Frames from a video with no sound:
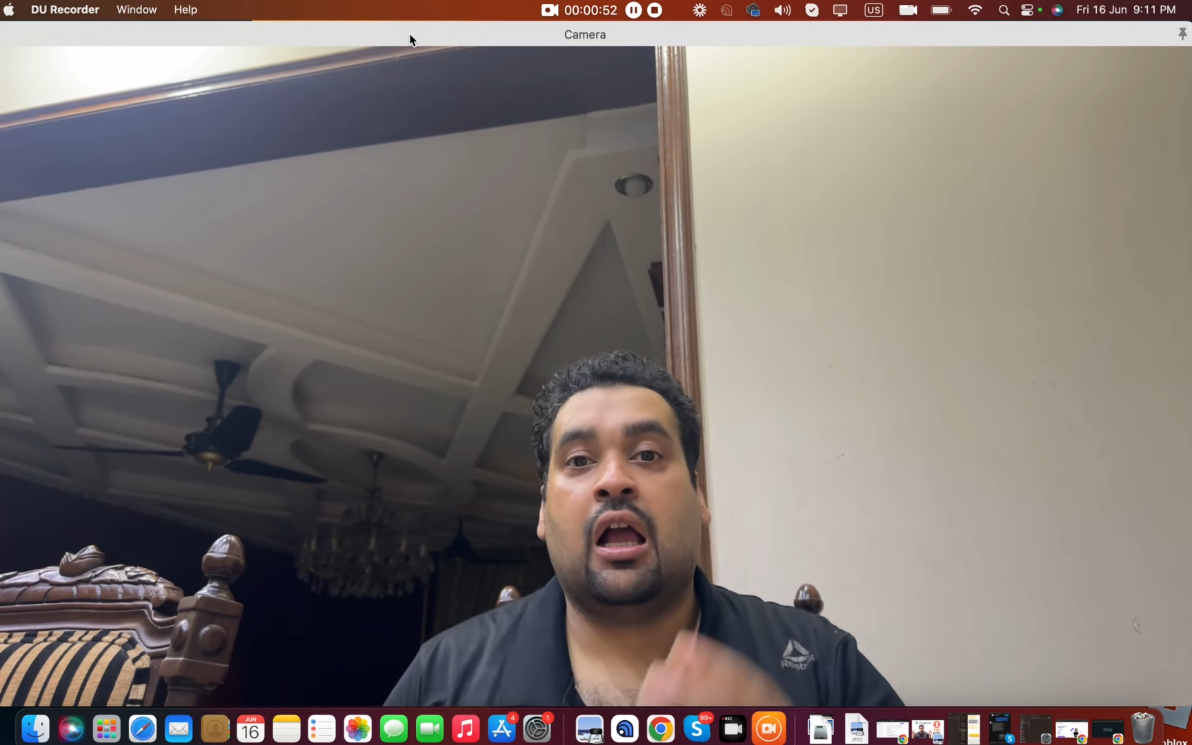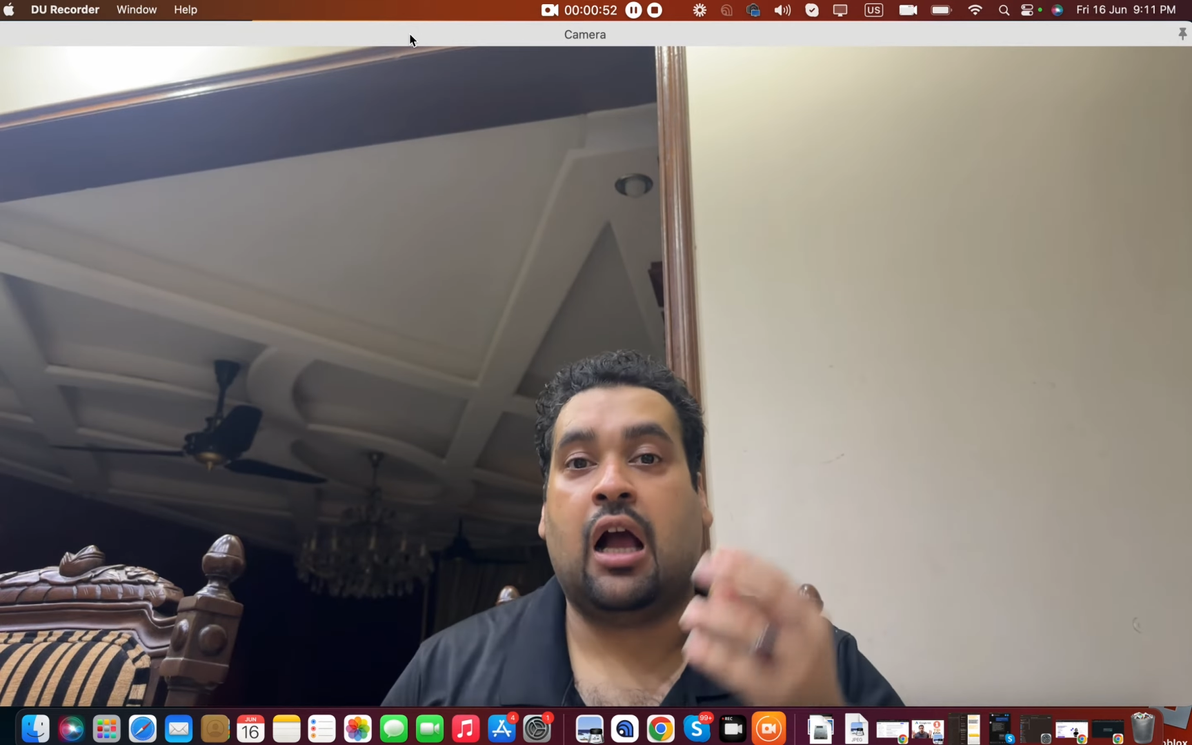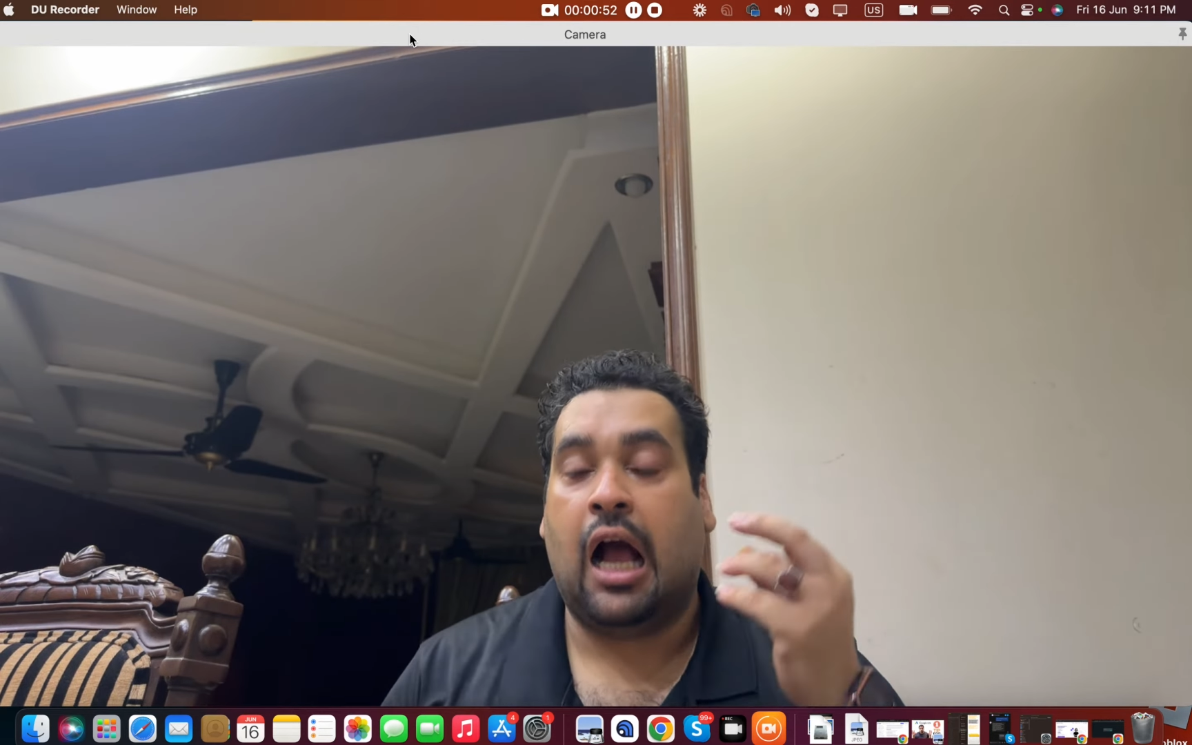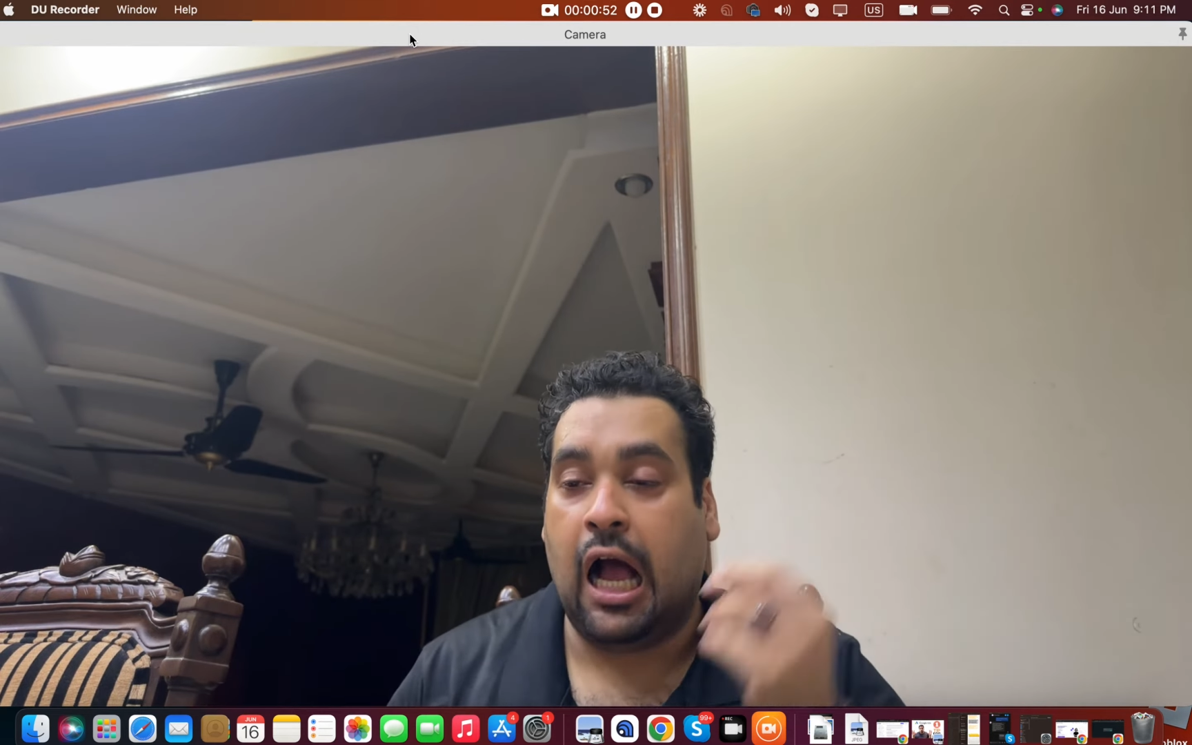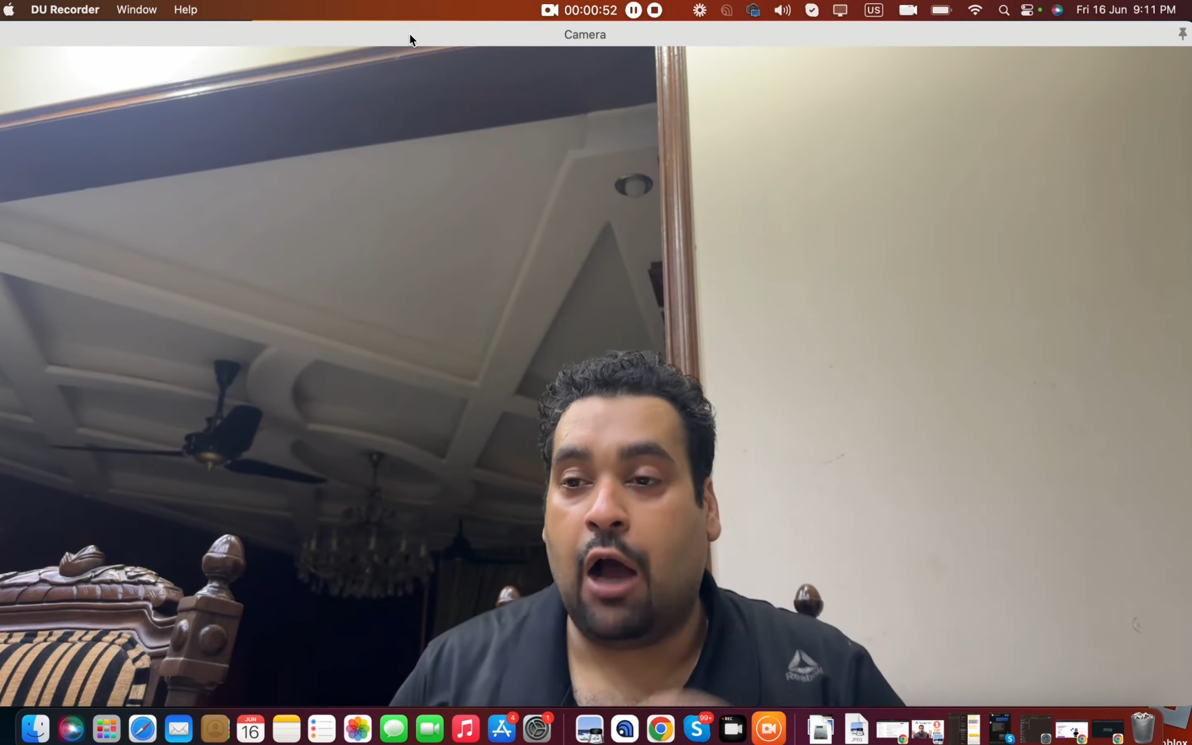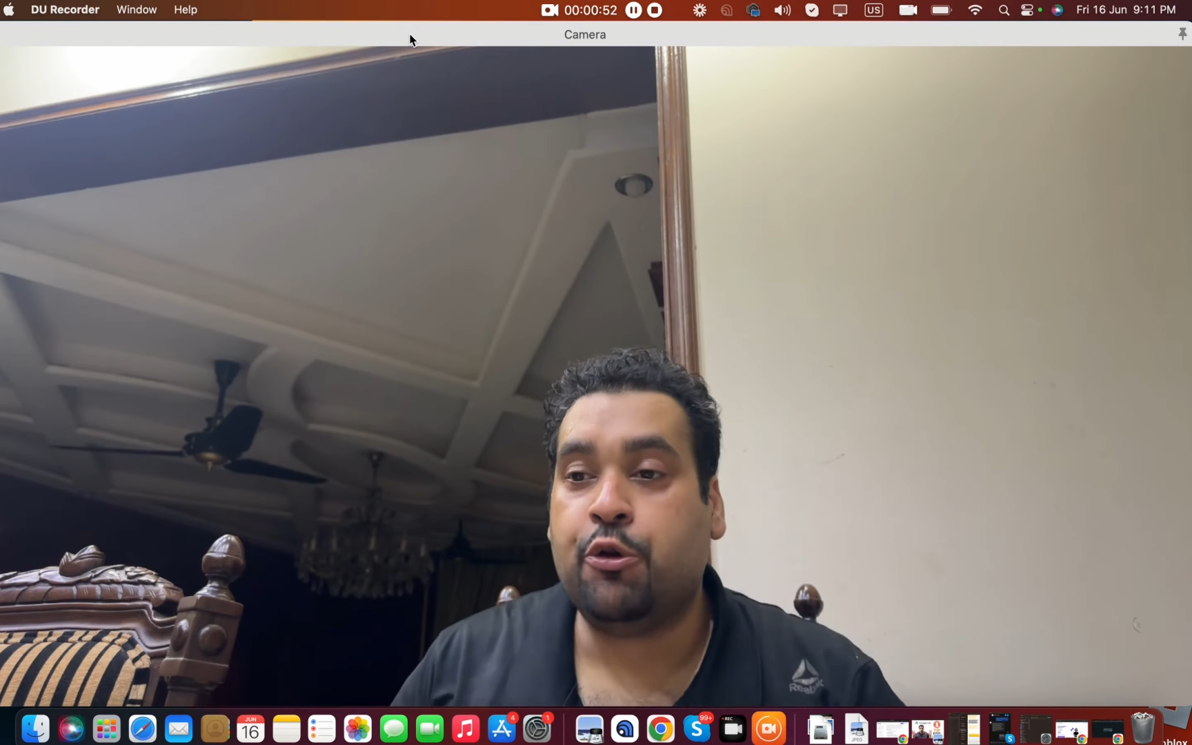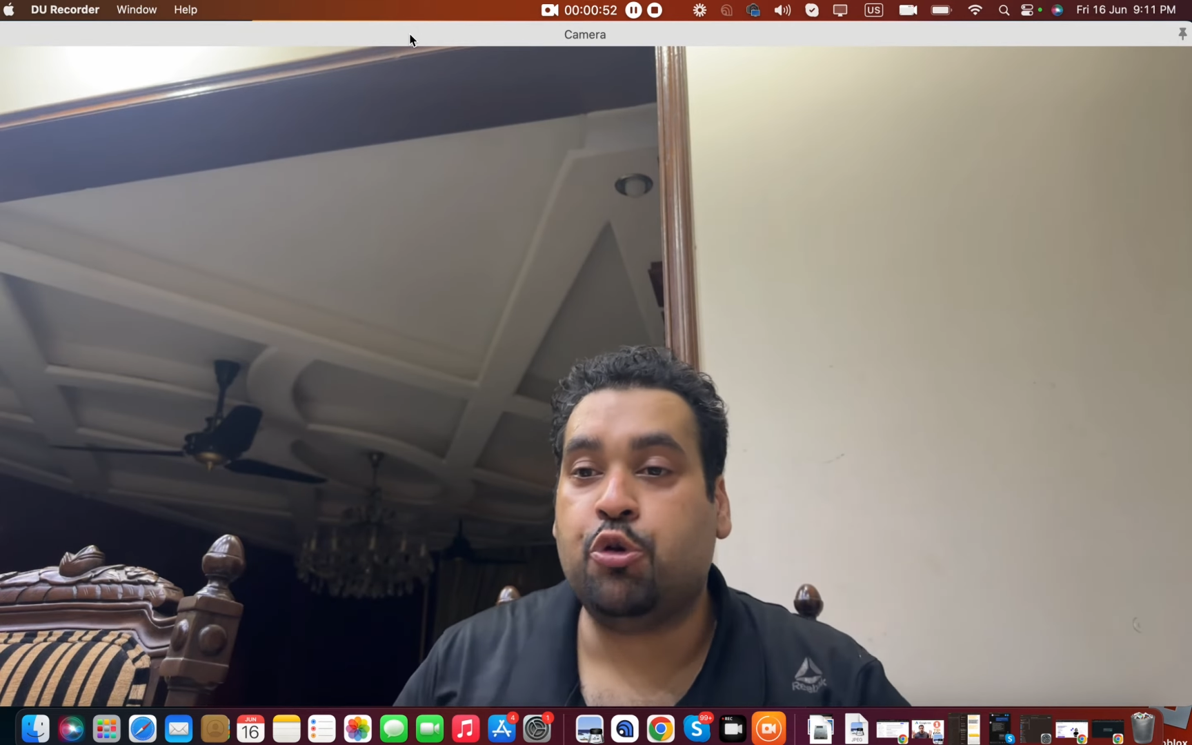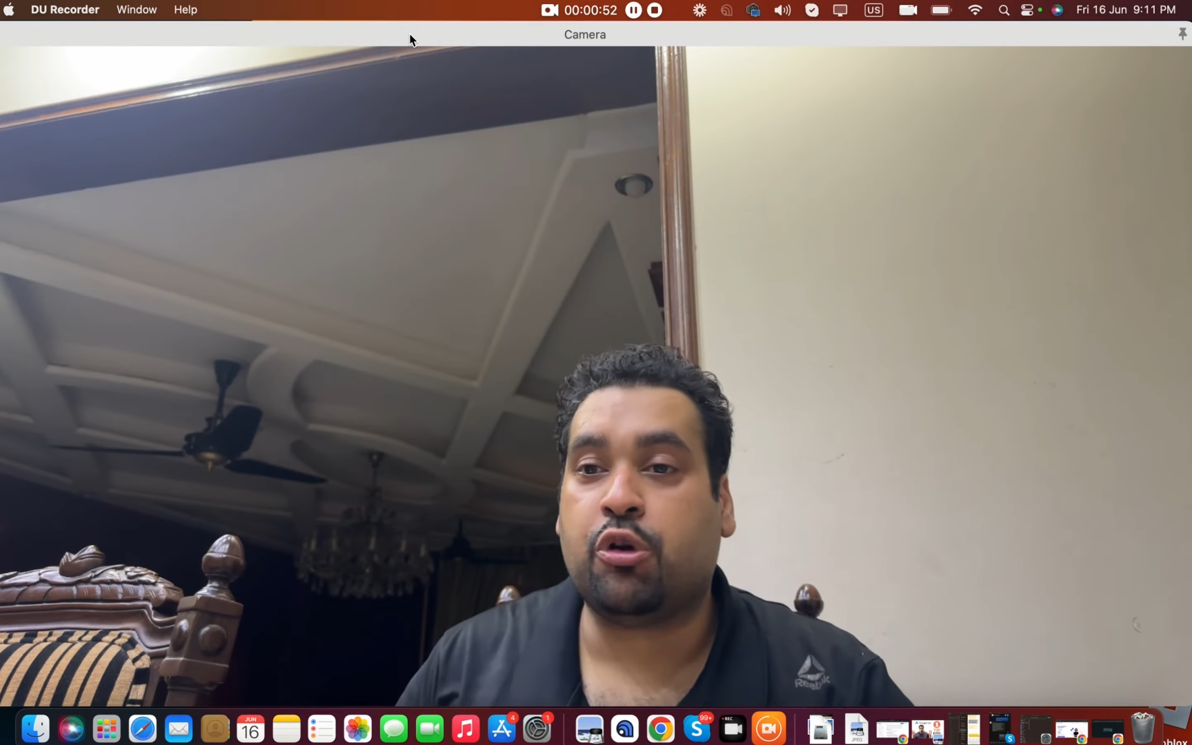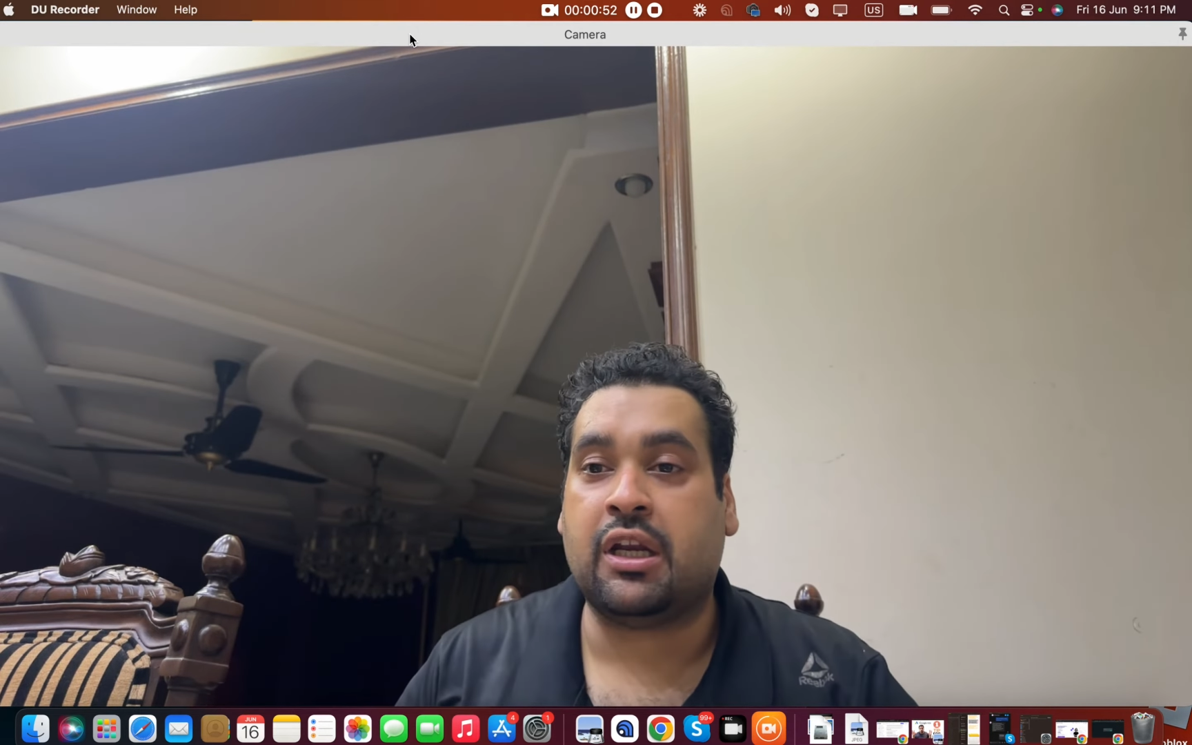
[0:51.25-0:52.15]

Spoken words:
how you